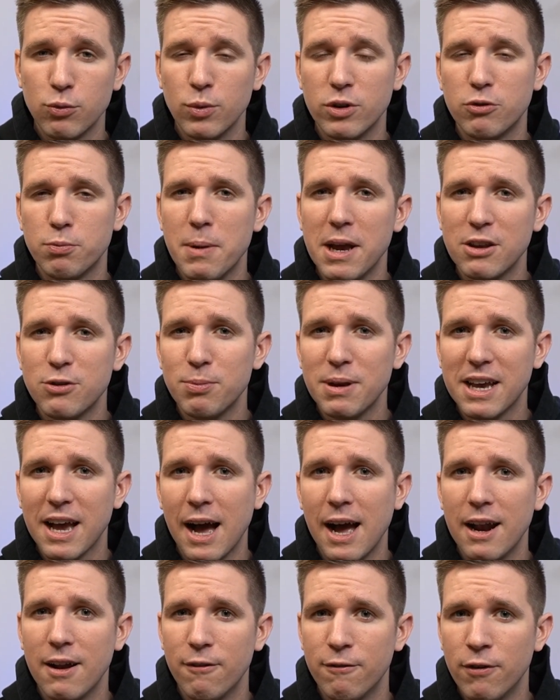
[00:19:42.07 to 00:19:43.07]
which makes me
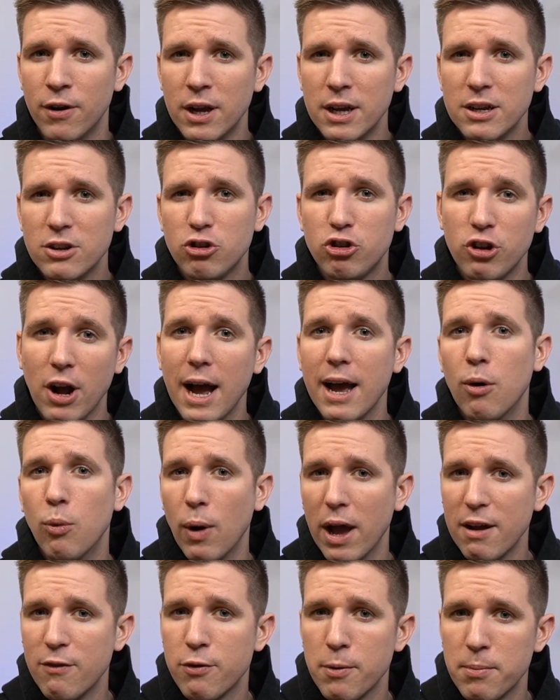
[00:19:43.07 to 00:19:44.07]
kind of shy
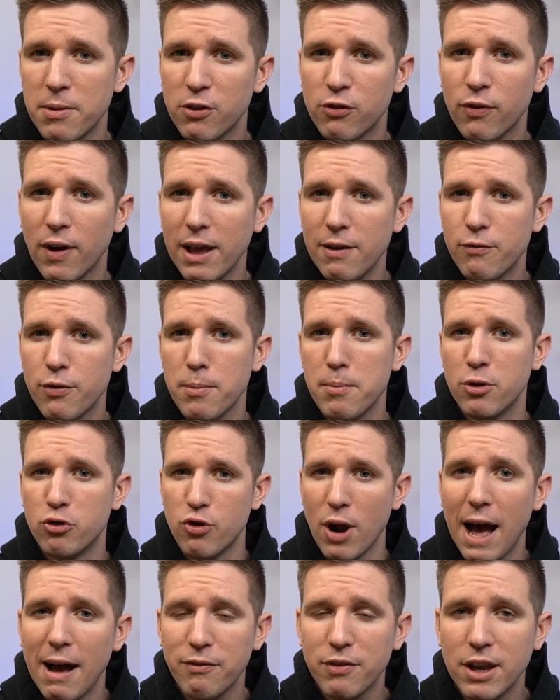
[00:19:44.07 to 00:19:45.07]
away from this fight from a
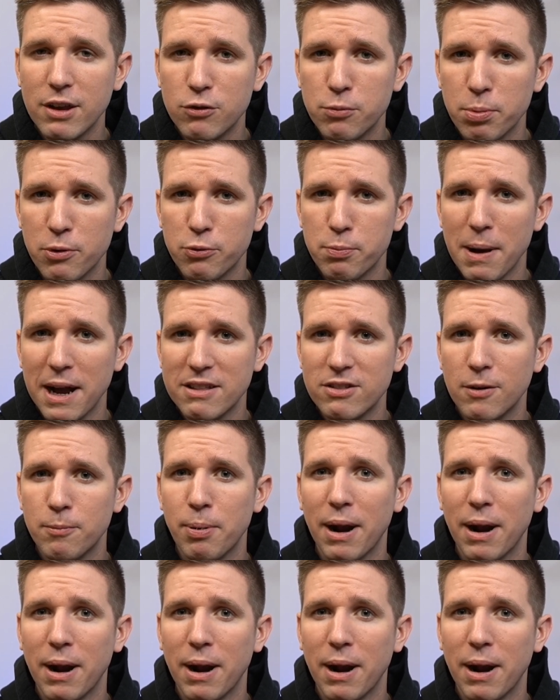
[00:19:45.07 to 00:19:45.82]
DraftKings perspective.